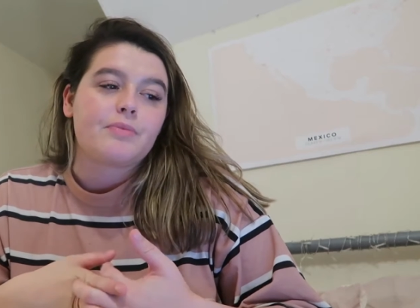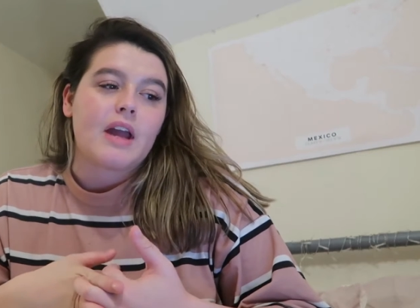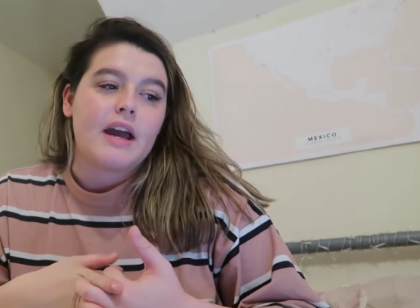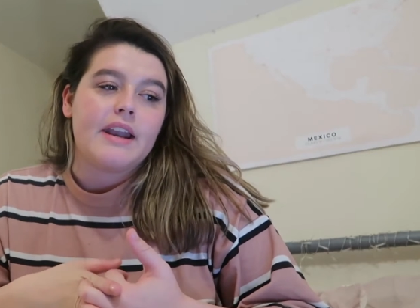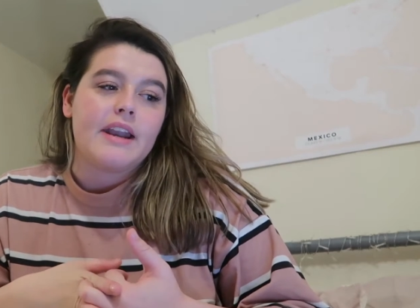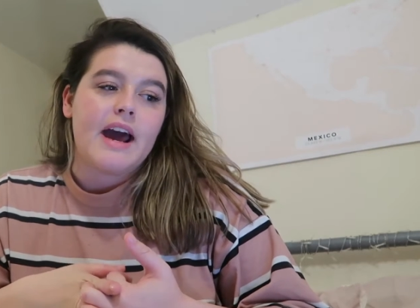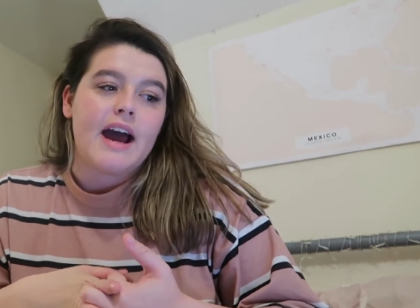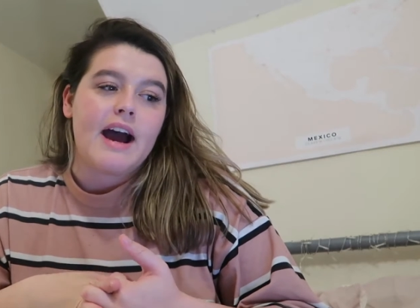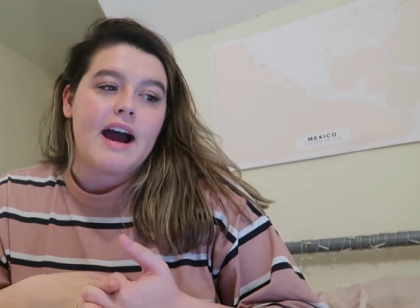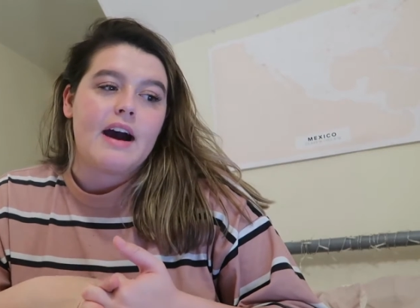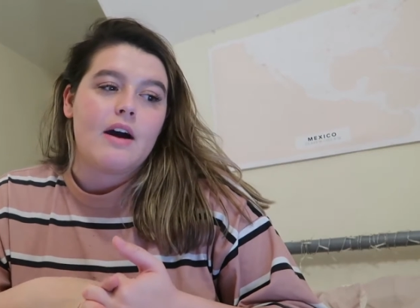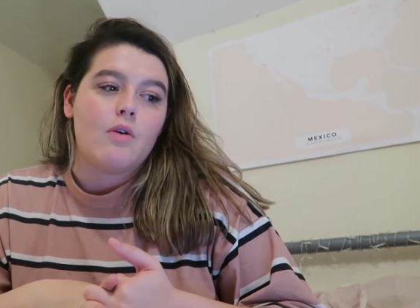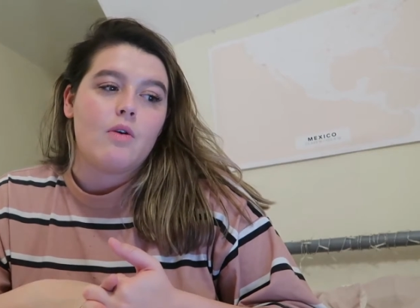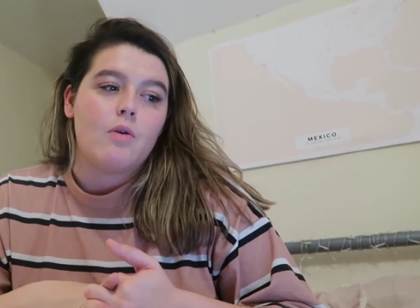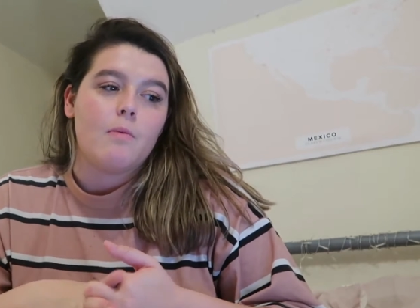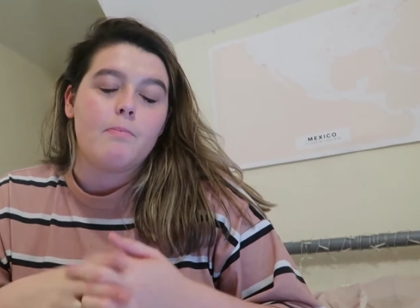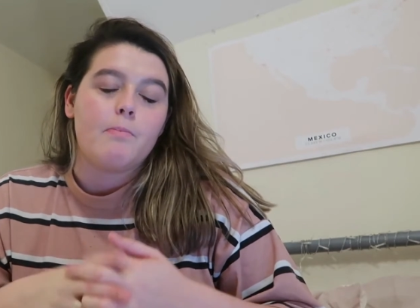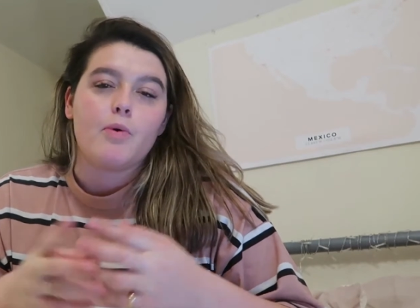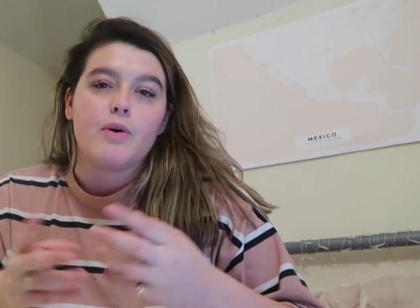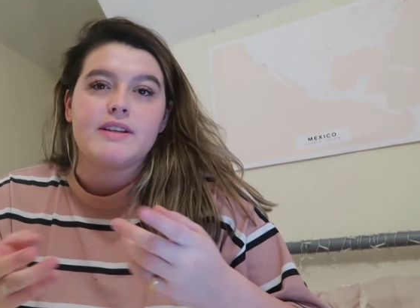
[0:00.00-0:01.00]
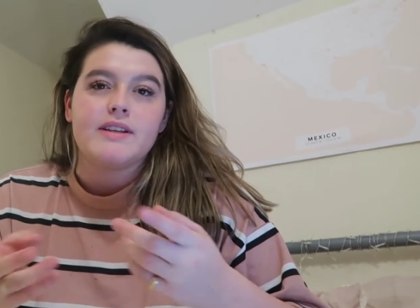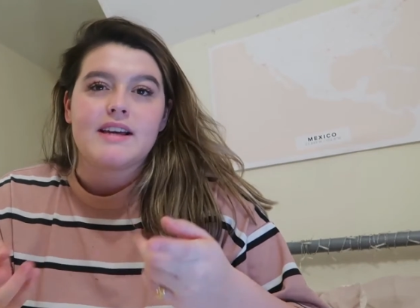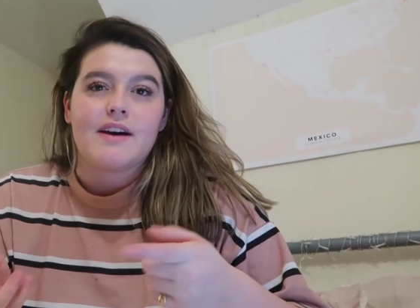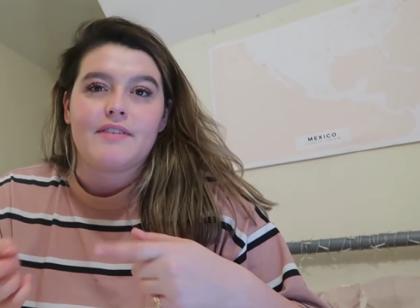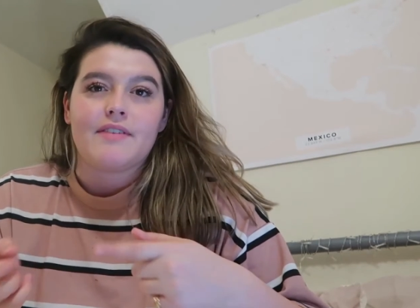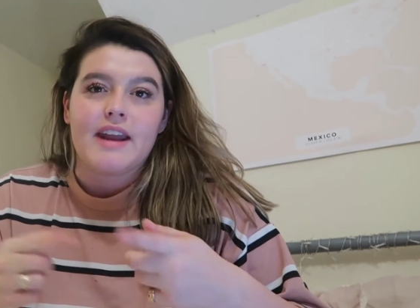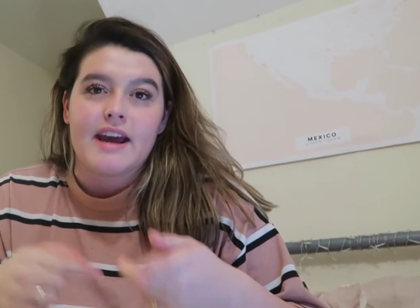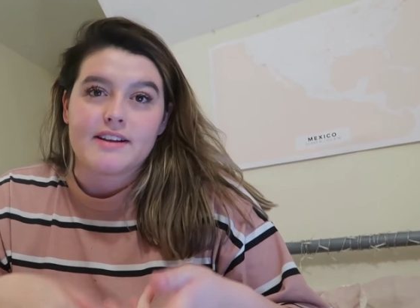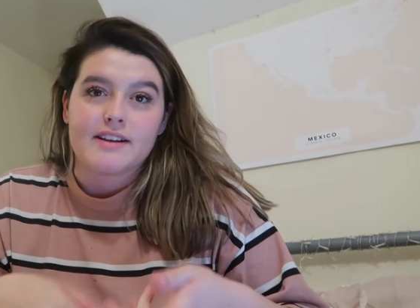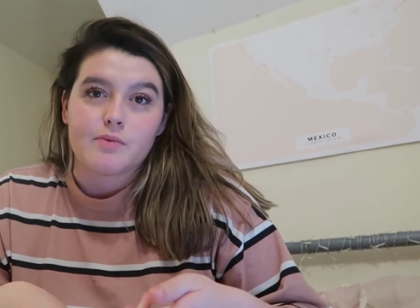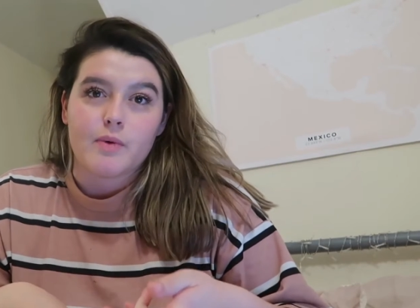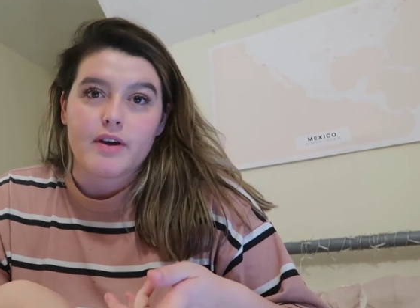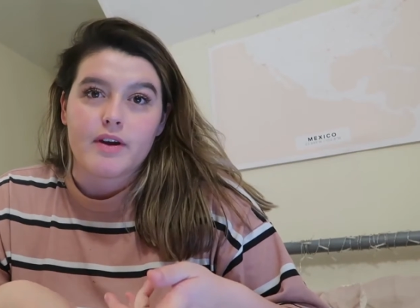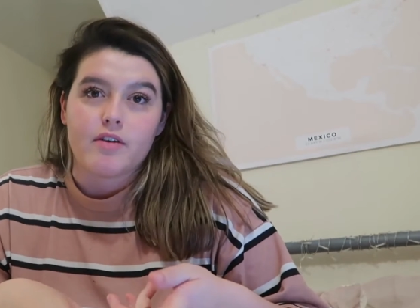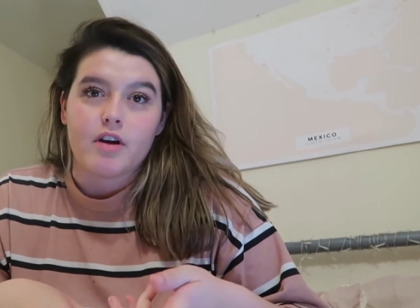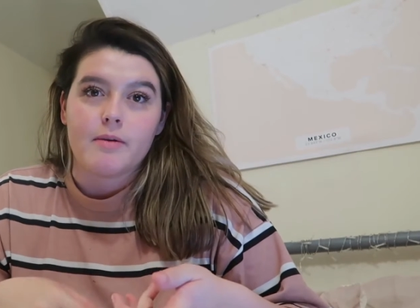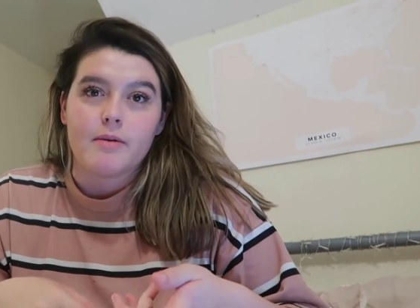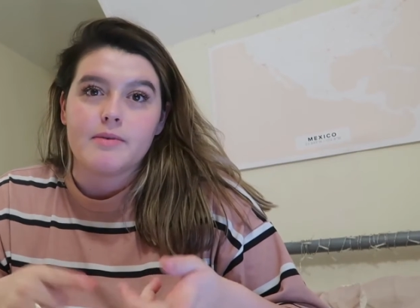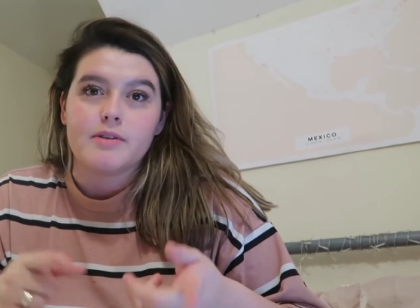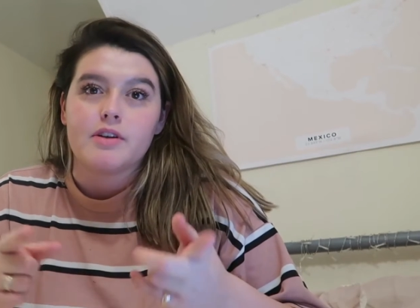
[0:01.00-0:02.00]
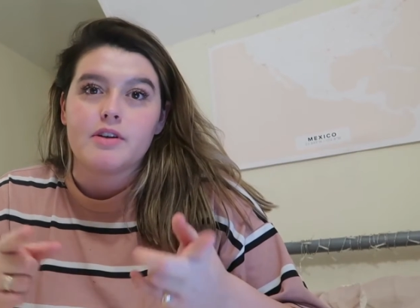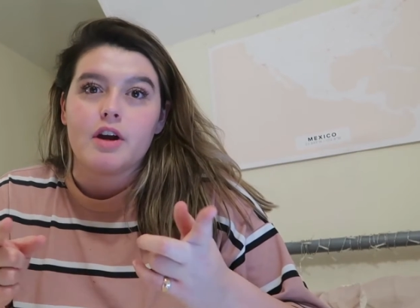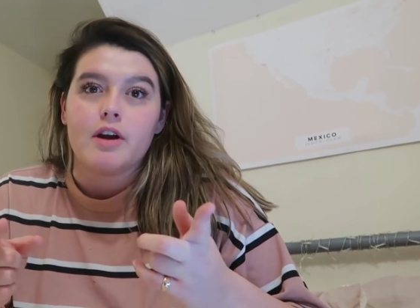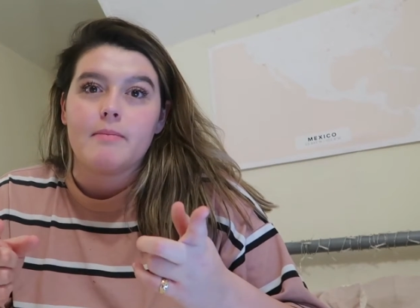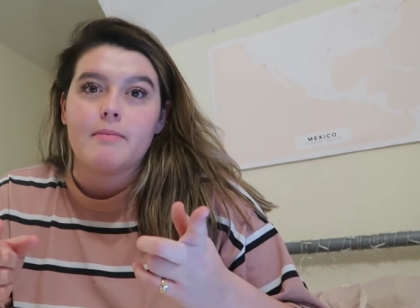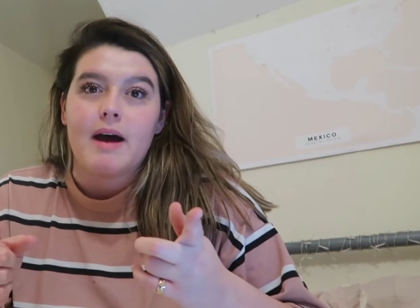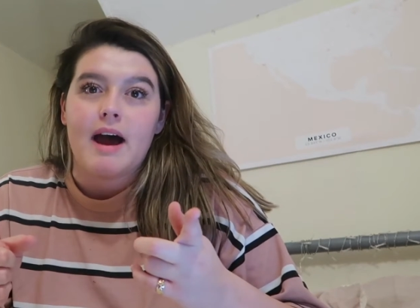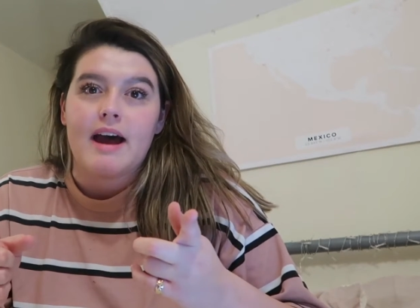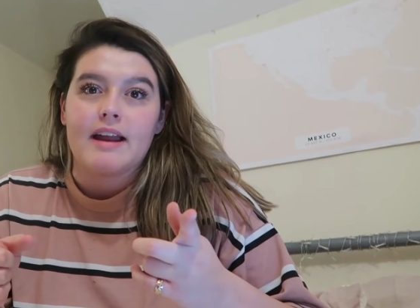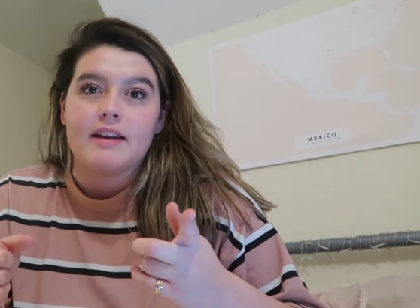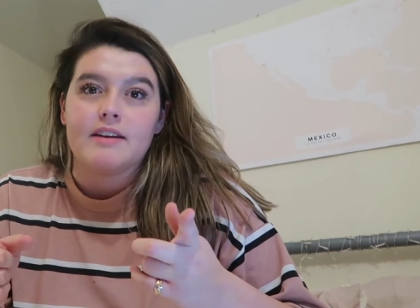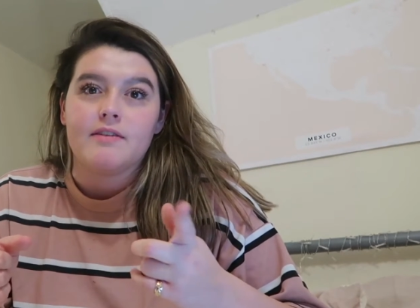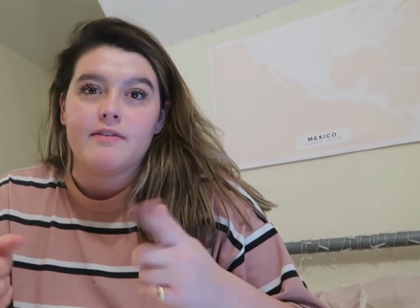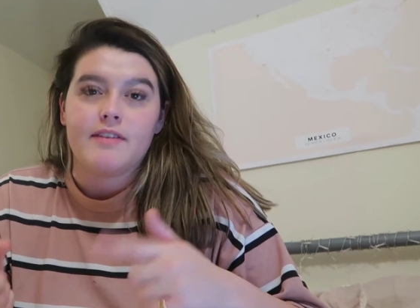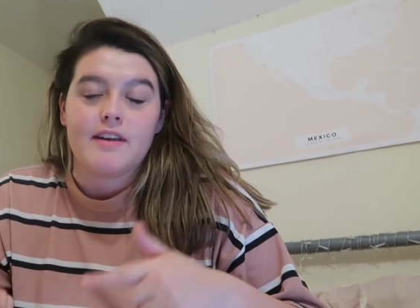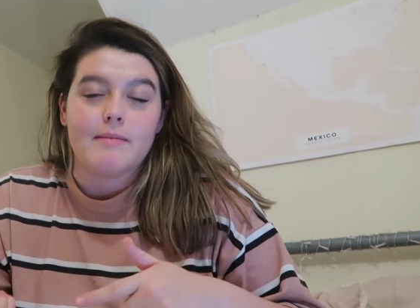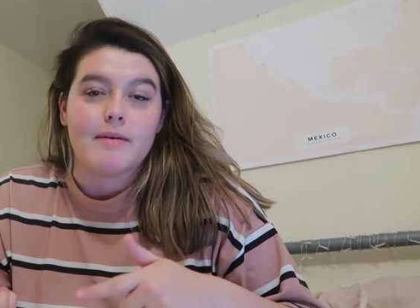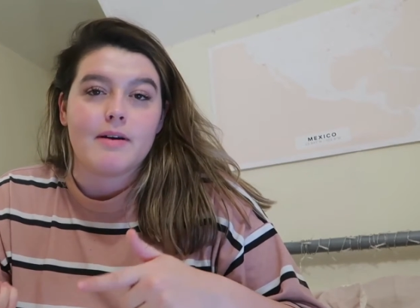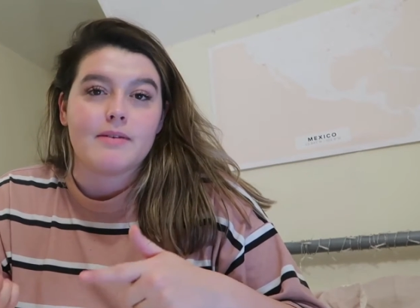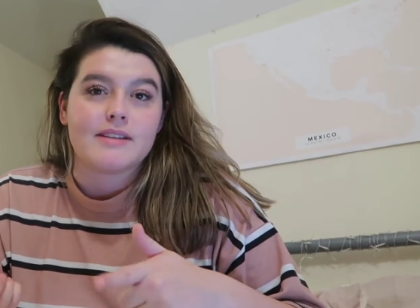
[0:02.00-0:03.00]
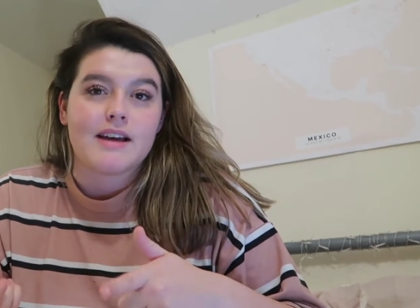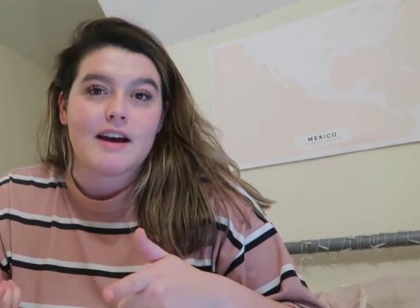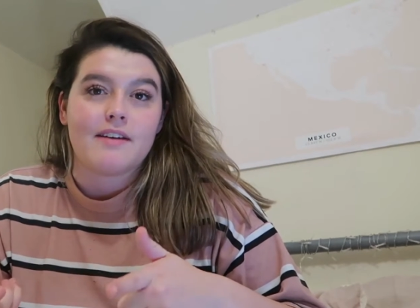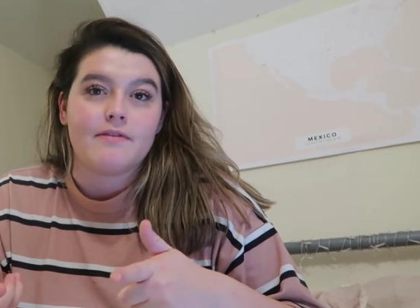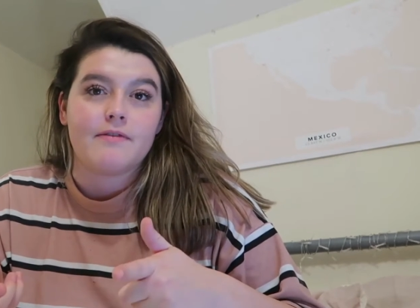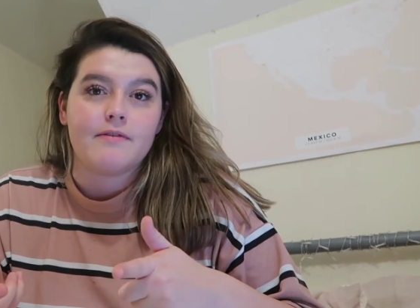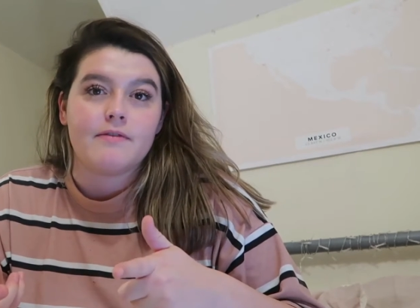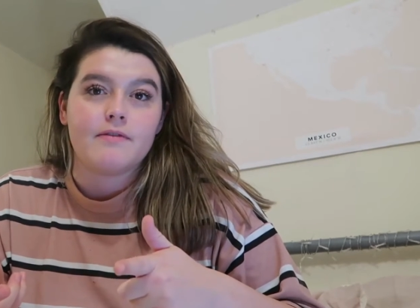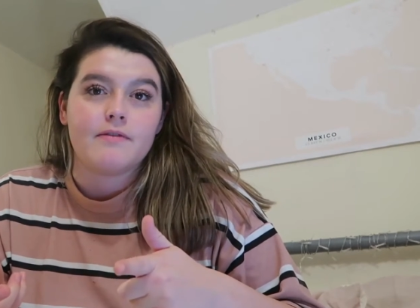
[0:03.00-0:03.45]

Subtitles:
and how boys have an XY chromosome and females have